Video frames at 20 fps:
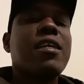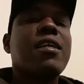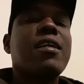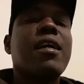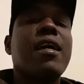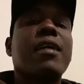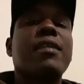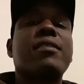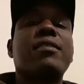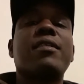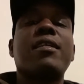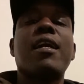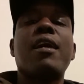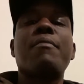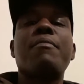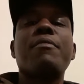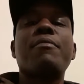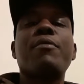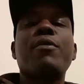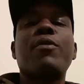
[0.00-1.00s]
Yes, a lot
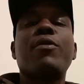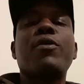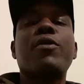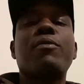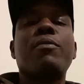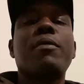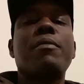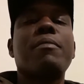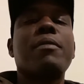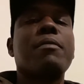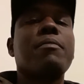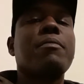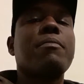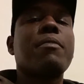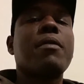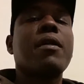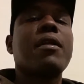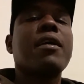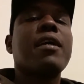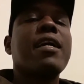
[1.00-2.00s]
of people don't know about Mimi
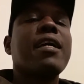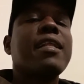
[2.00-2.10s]
Molly.